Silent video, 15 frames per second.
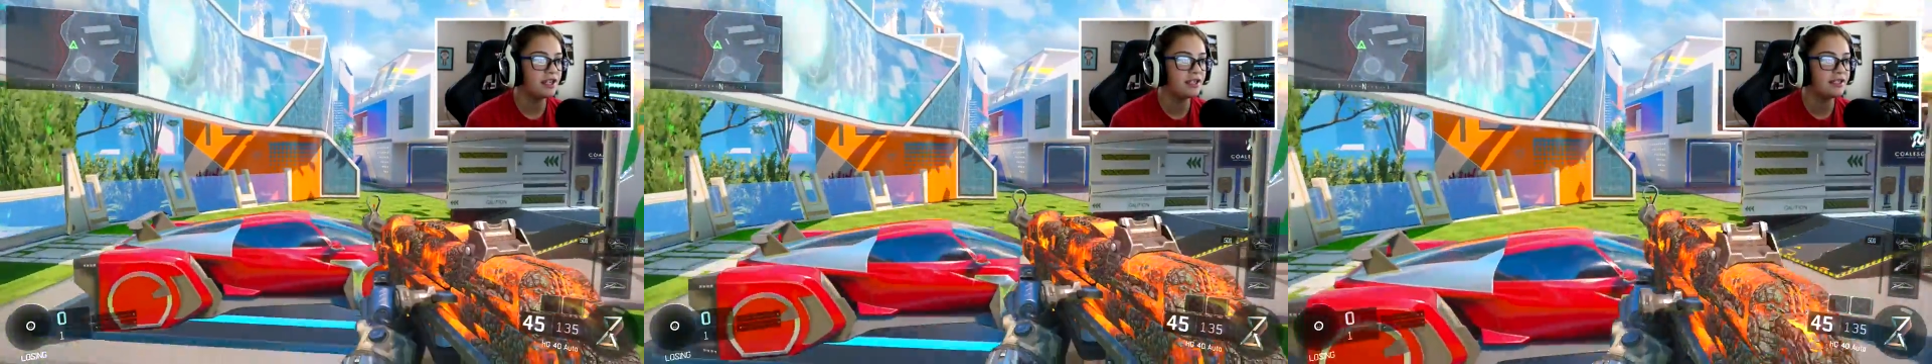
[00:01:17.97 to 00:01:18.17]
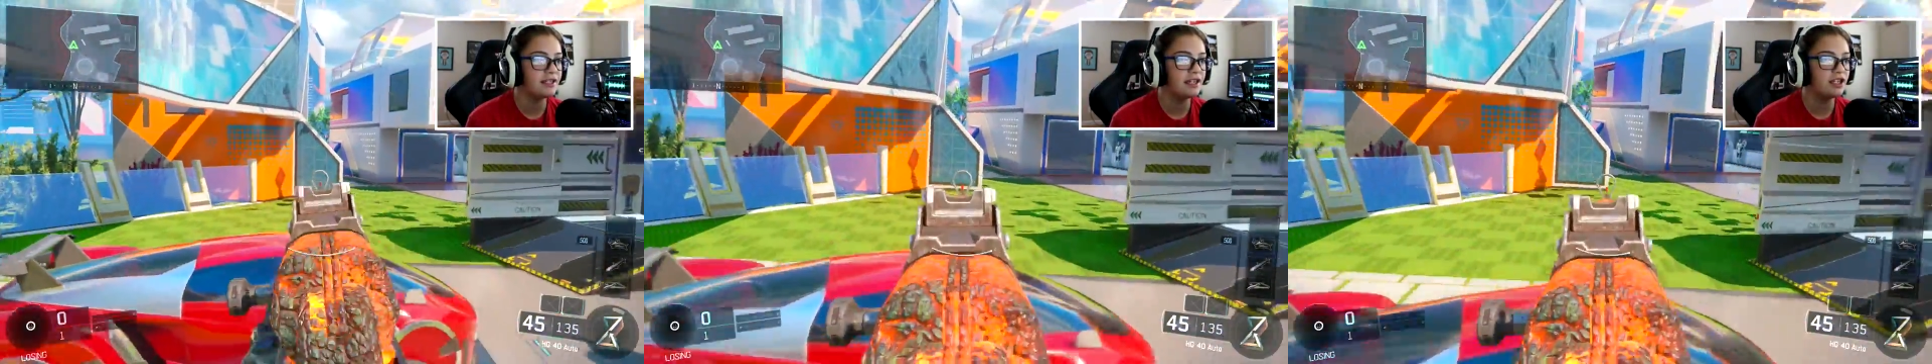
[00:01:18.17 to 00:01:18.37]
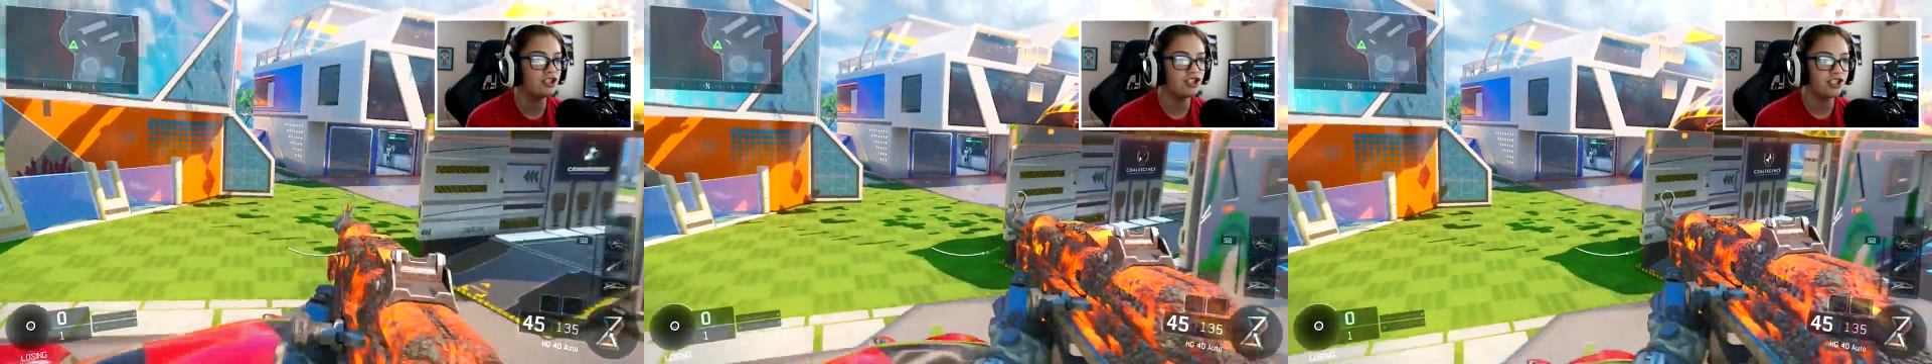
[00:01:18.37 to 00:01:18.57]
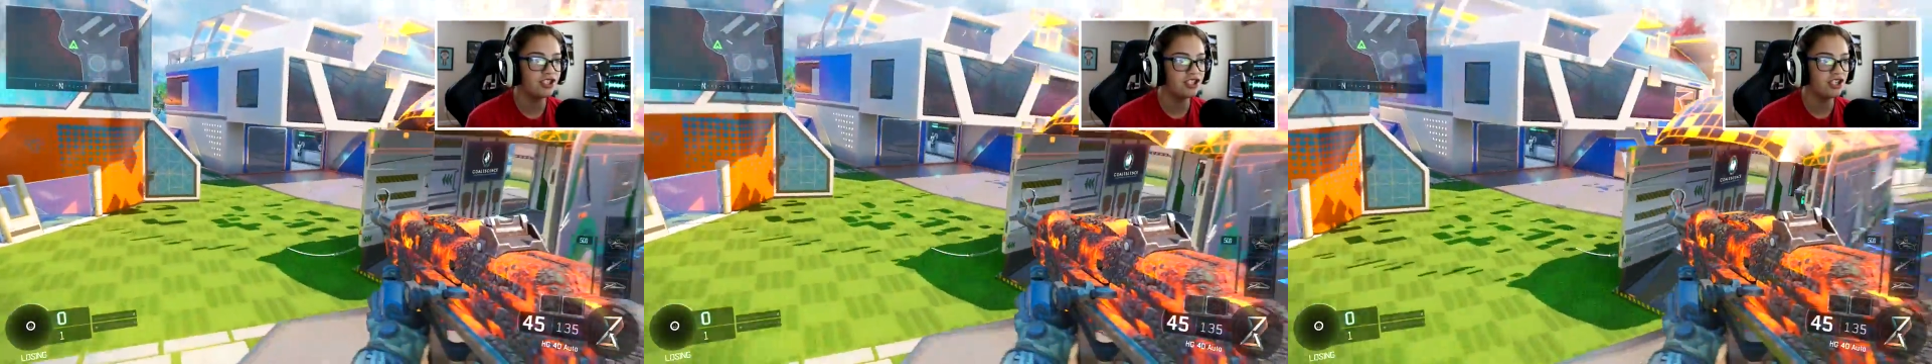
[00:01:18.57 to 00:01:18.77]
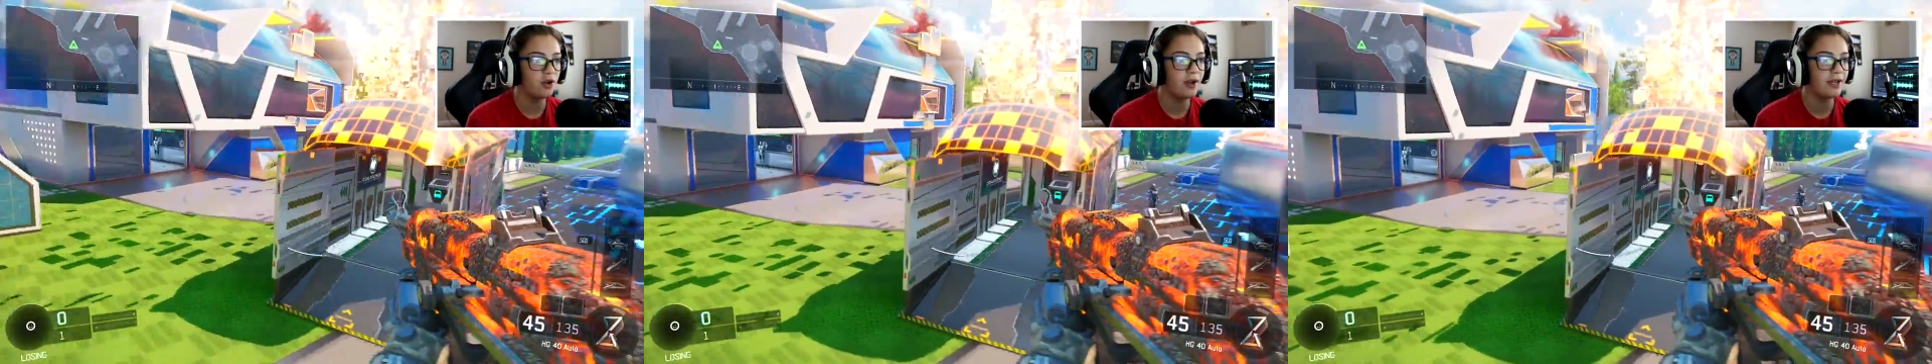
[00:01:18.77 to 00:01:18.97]
idea
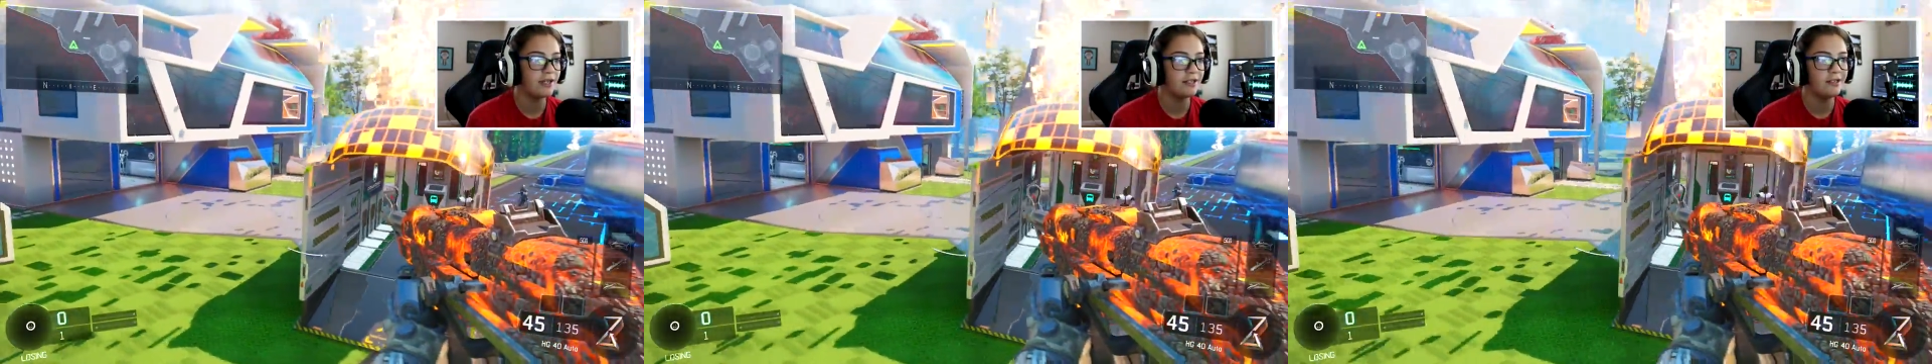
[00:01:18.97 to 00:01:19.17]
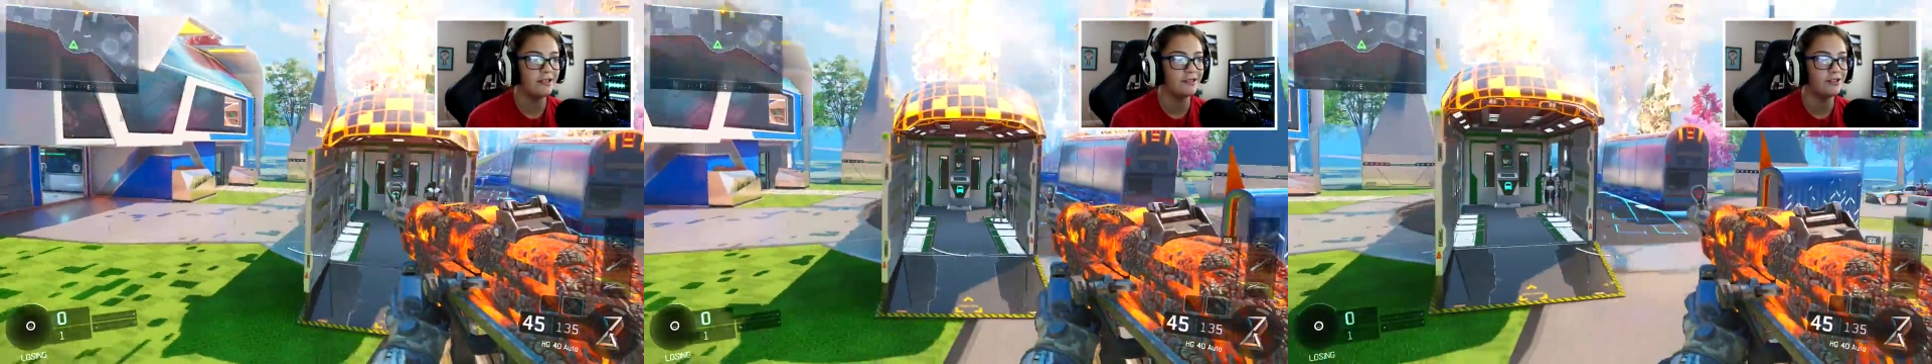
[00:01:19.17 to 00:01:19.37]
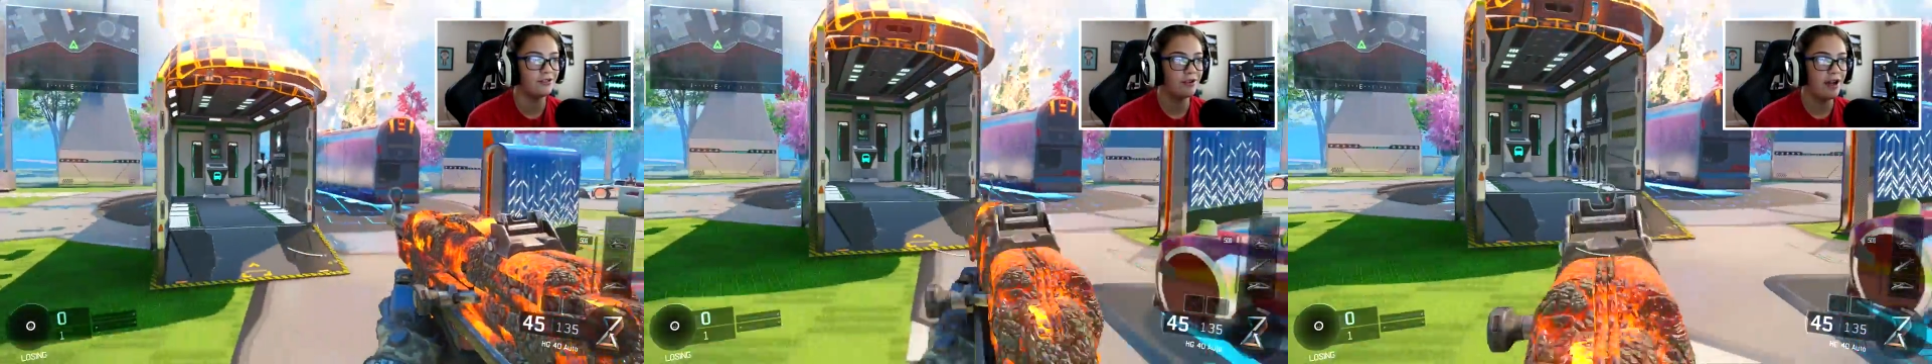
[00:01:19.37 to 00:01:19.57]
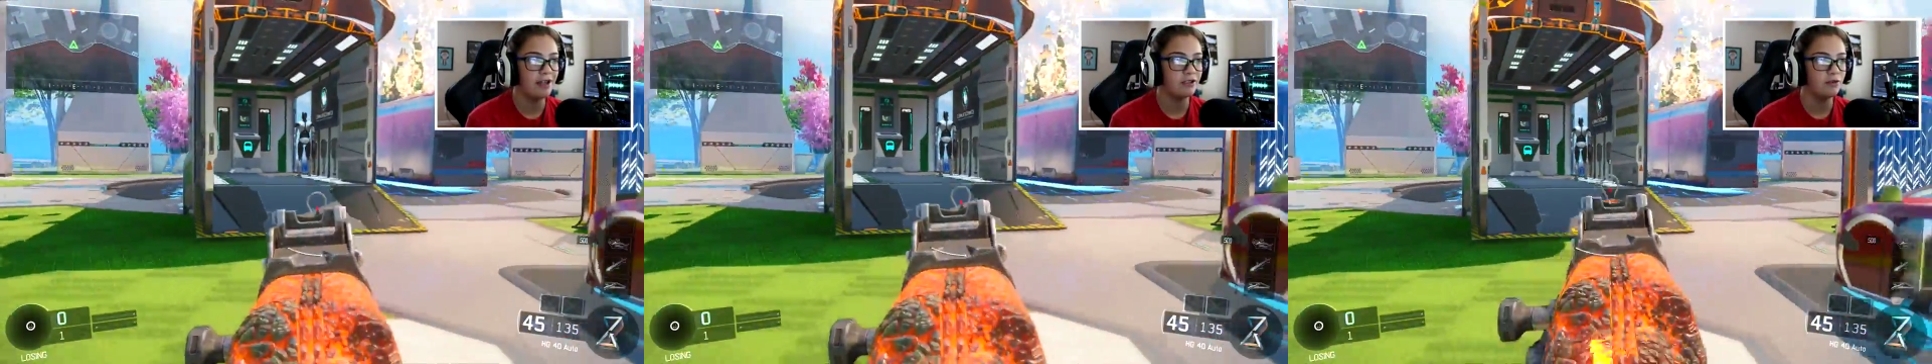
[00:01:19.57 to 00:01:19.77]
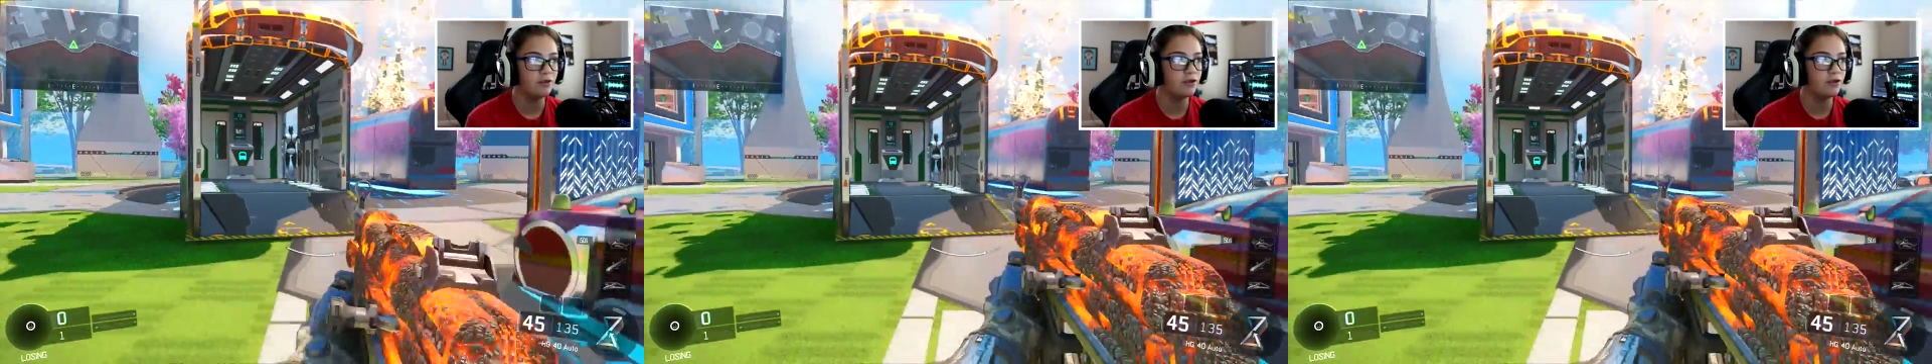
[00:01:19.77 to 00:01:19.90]
just so I can interact